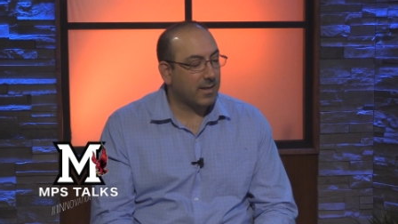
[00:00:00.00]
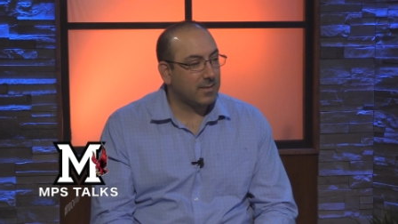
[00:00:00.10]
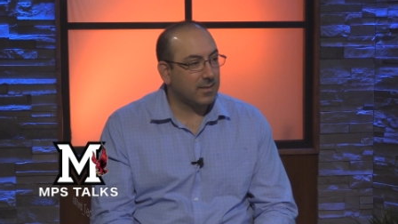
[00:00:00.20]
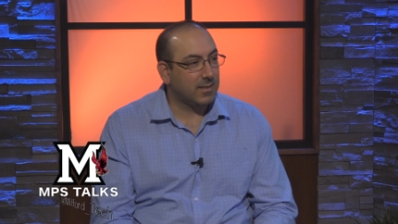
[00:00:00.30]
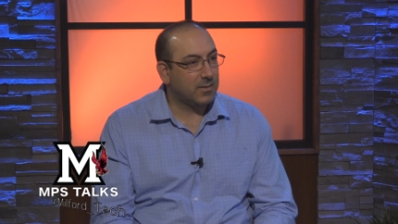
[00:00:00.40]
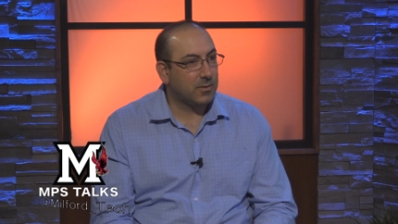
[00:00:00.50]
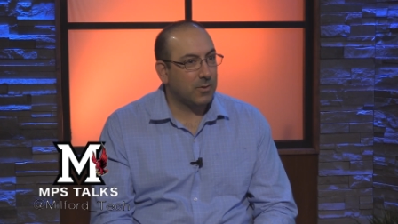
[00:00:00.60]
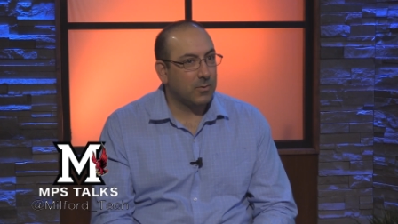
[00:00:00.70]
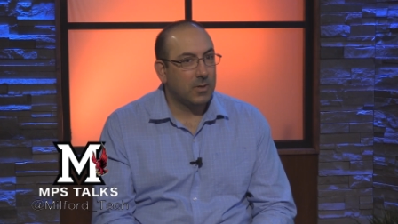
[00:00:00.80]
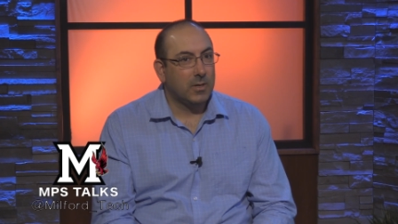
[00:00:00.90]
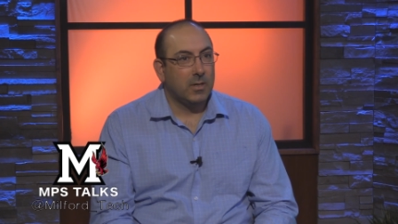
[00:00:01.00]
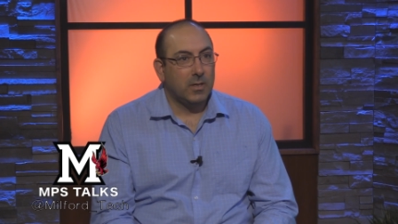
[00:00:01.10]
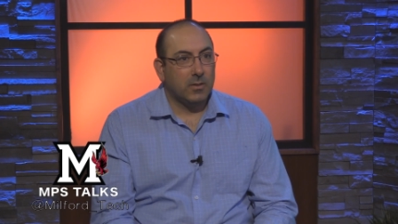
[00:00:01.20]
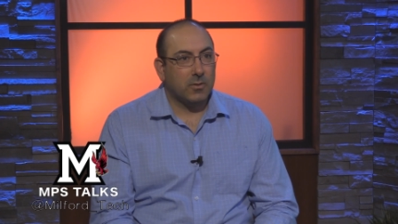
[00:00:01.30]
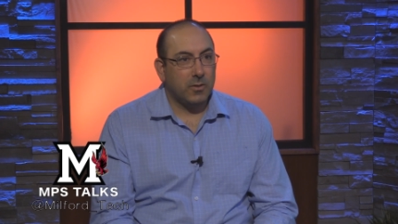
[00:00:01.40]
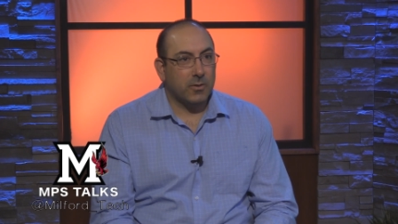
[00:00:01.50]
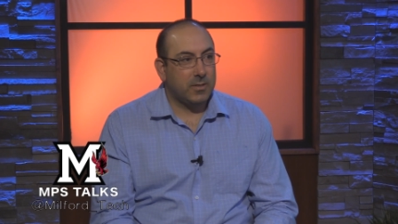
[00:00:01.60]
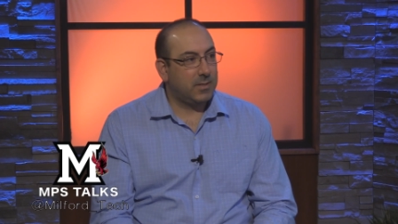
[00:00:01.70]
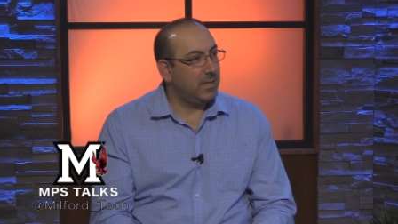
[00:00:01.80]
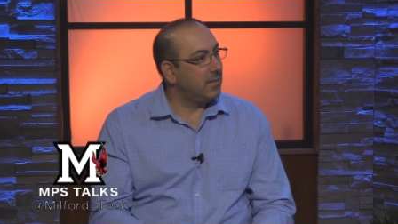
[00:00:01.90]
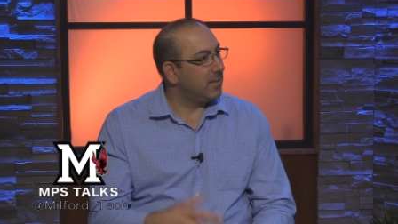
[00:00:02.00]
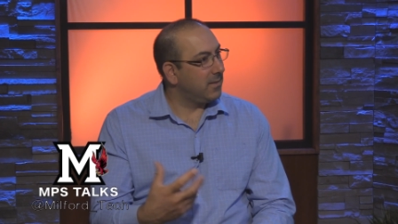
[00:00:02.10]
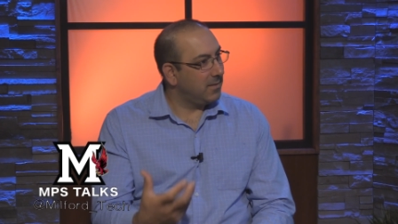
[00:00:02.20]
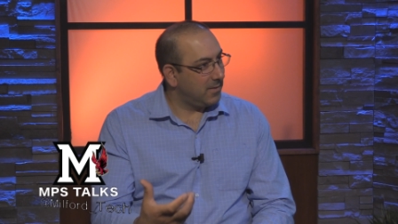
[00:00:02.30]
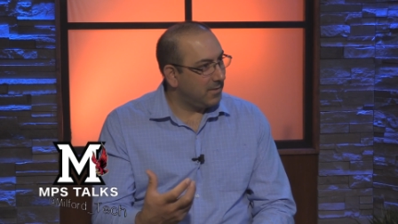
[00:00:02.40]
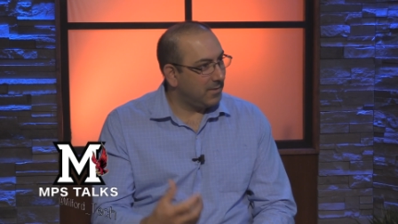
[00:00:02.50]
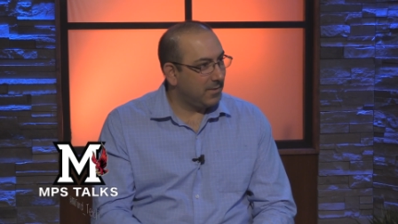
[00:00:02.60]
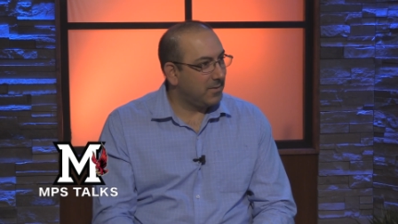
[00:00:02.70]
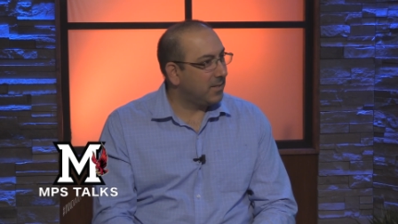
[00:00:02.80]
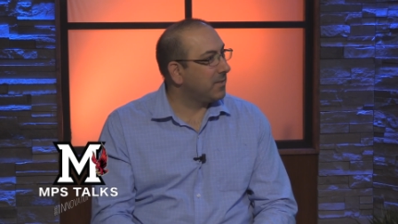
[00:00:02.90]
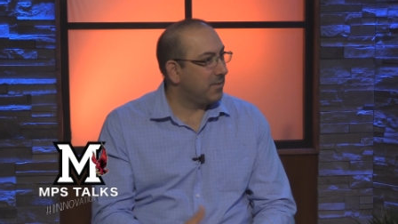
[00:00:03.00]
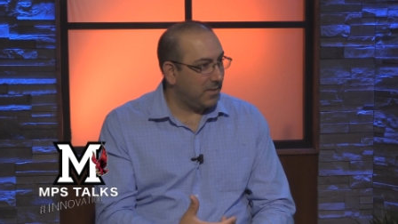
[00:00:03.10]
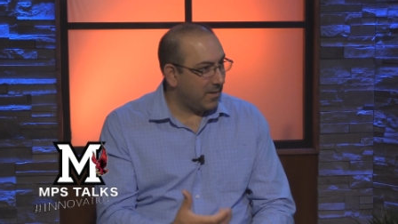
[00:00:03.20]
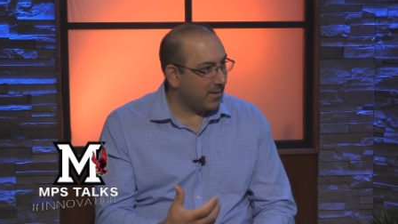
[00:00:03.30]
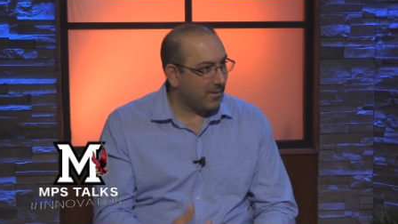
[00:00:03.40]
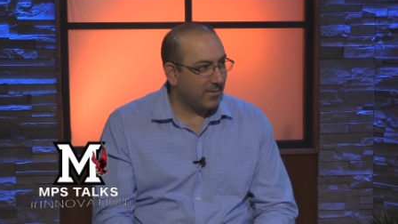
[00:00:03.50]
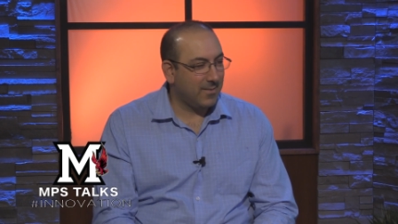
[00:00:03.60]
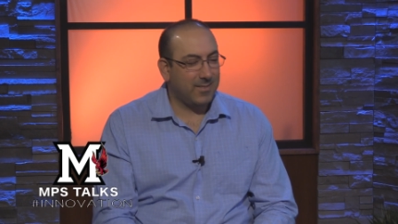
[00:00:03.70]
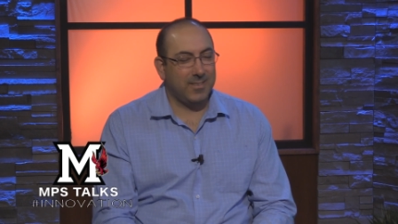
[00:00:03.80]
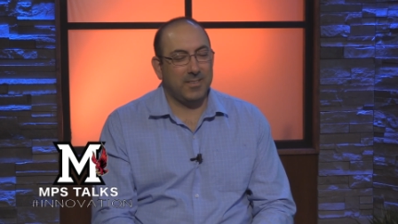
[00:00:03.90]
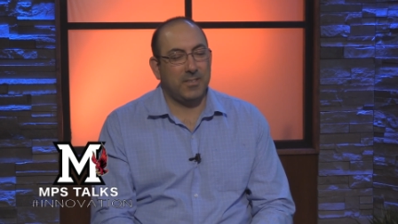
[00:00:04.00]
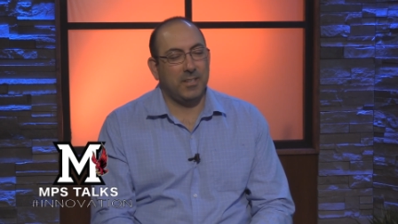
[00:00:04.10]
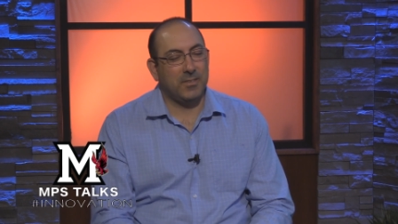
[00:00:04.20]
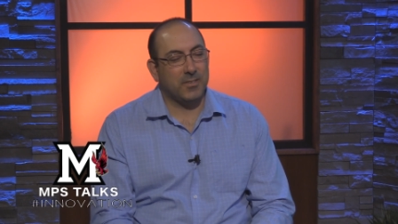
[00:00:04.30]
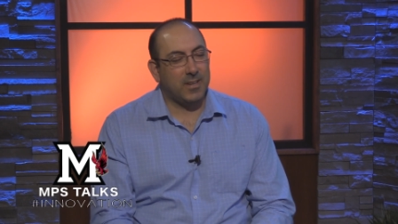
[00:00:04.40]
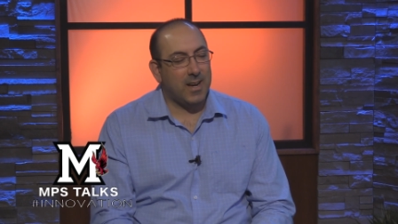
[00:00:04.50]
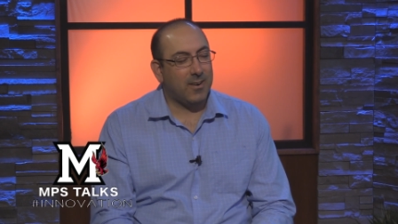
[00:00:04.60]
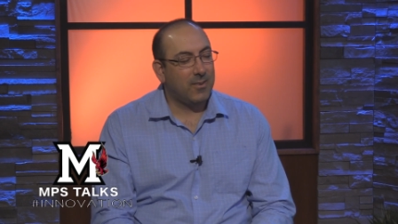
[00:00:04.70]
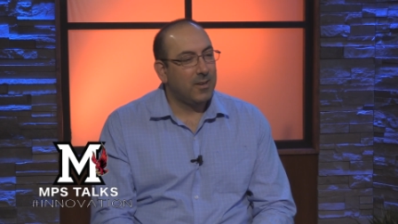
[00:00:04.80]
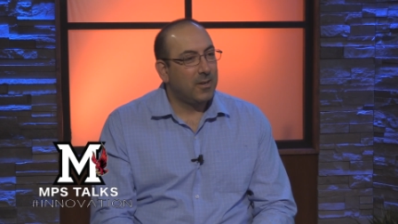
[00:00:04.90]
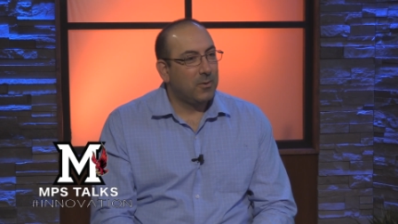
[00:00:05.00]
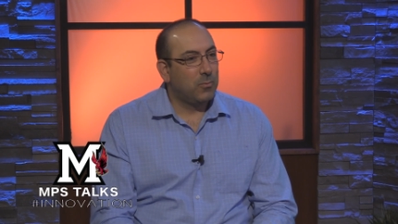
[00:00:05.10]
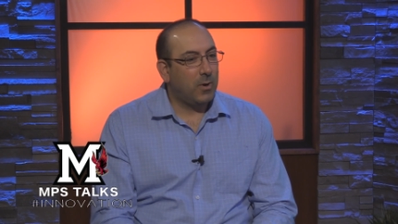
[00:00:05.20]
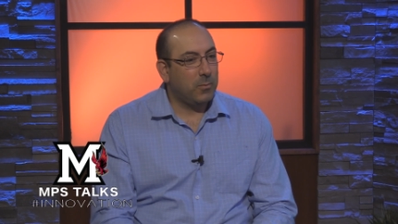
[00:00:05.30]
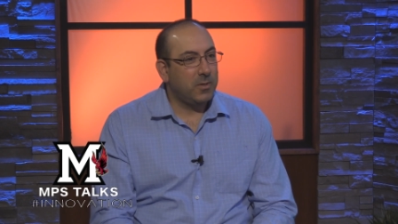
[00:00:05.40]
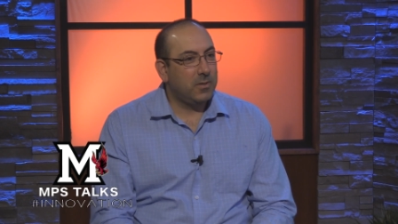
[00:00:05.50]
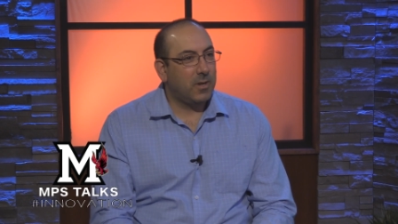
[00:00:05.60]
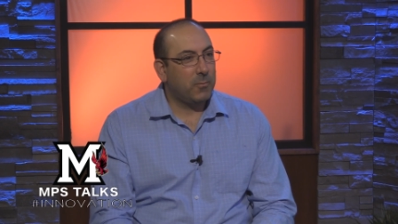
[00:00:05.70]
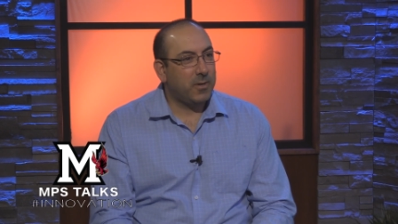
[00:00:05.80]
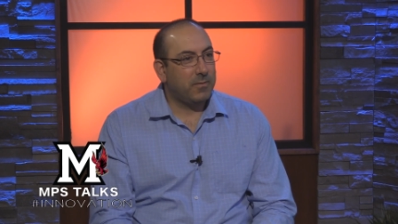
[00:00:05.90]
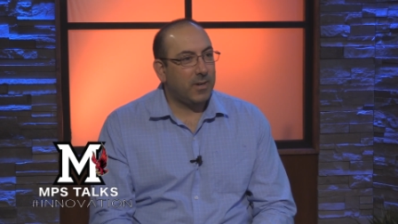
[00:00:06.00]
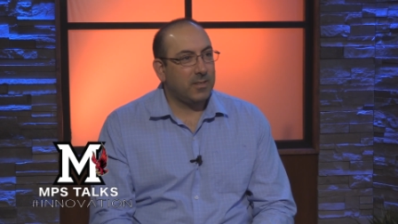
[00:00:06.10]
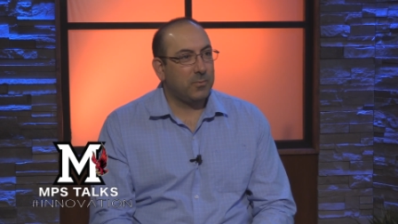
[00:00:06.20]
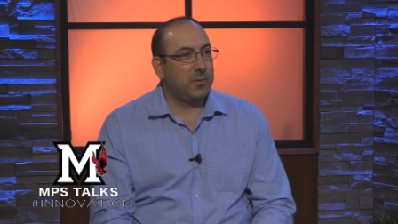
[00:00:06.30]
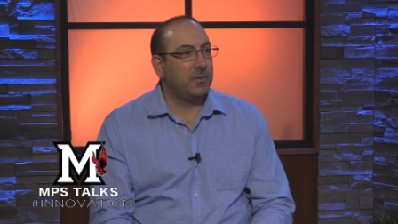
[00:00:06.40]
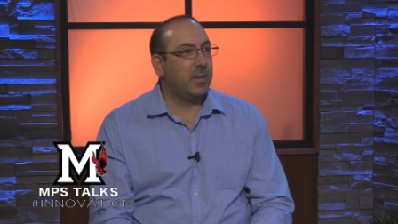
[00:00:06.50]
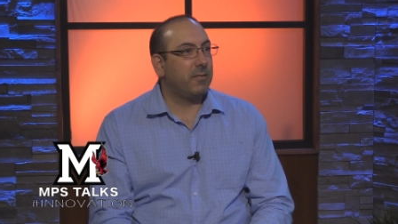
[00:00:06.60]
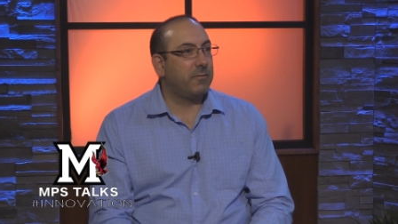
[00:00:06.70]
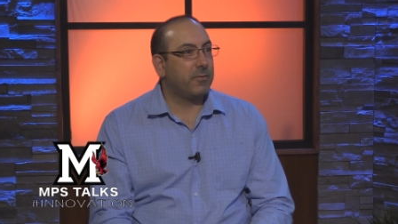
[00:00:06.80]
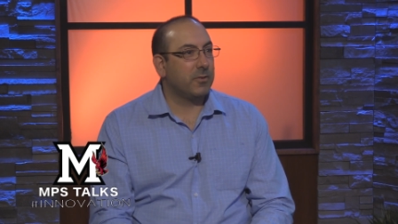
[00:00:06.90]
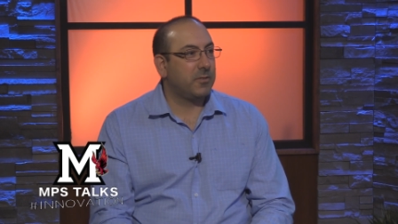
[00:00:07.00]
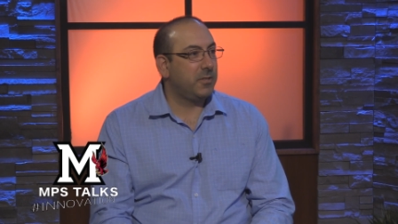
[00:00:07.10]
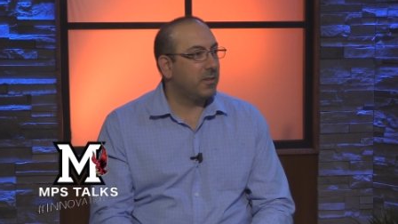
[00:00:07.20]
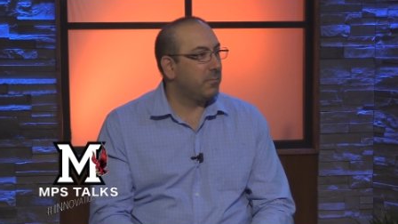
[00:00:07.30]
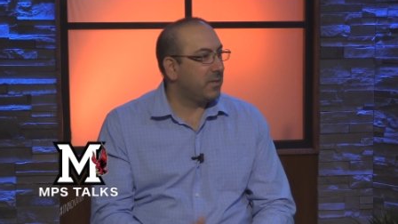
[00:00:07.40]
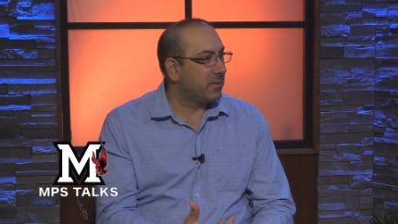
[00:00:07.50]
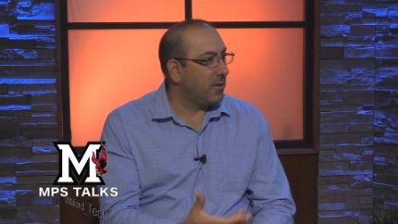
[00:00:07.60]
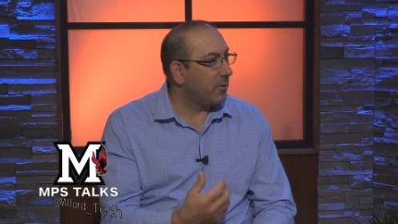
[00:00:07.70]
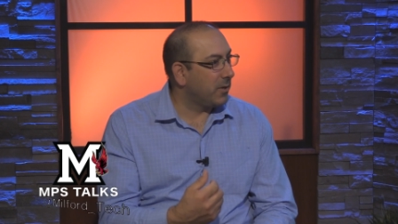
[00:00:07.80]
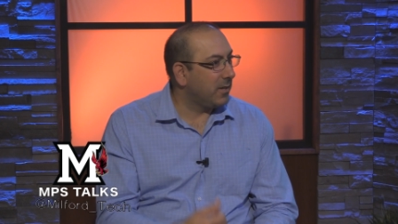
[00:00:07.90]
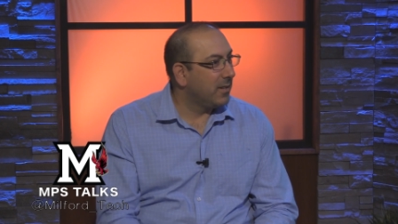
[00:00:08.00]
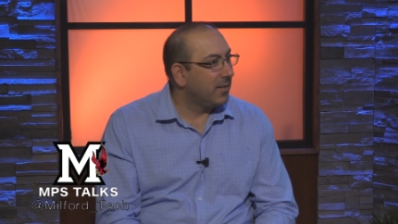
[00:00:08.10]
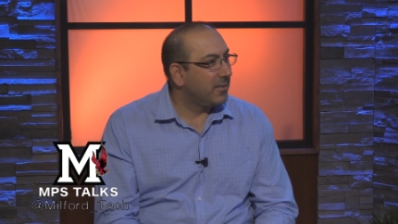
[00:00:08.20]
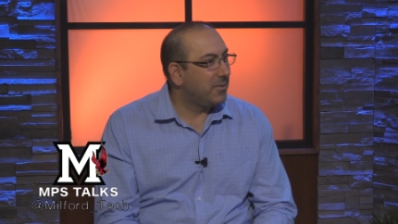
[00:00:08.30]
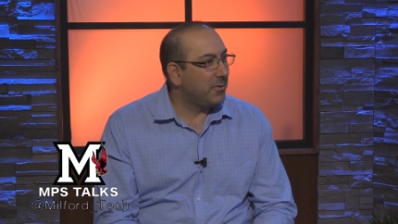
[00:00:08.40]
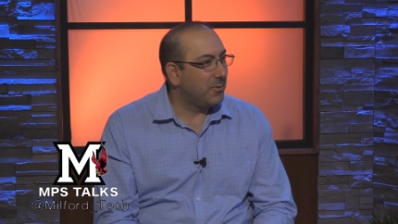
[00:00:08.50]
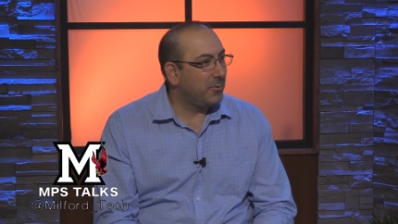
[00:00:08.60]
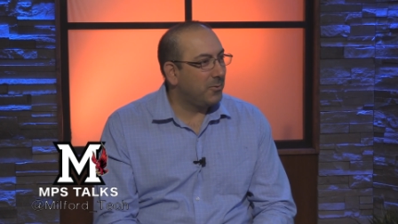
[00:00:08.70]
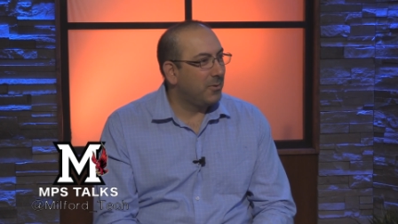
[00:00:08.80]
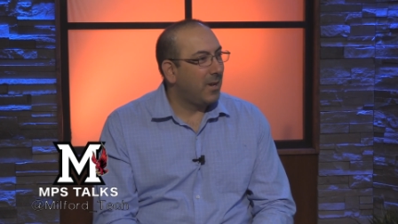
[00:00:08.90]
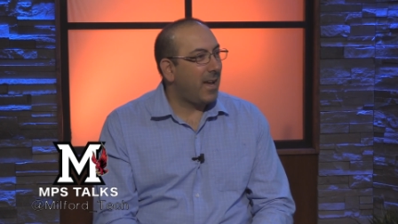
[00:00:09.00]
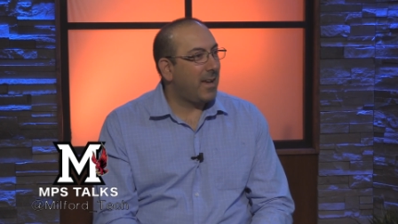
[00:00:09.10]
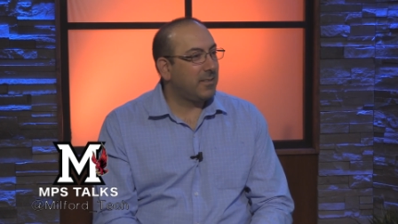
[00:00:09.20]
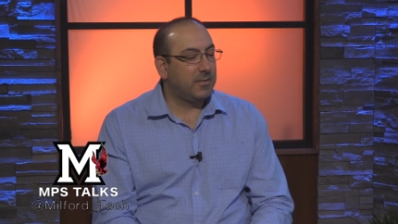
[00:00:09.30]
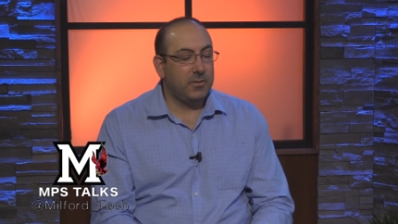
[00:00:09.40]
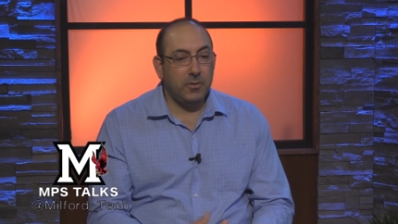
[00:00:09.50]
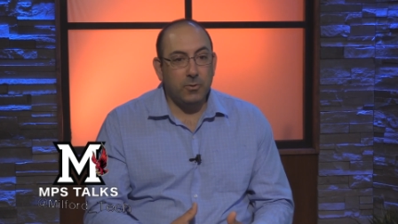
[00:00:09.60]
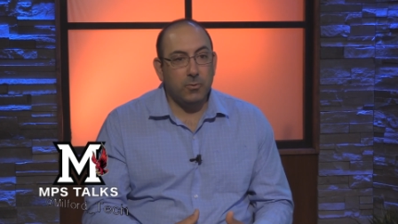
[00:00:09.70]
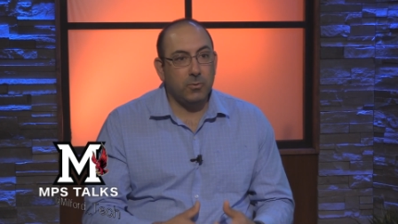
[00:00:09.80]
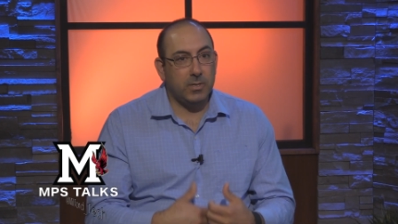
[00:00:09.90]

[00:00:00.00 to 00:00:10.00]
excellent. So, so you're a seasoned sixth year teacher now. What, would, what advice would you give first year Ms. Cote to as new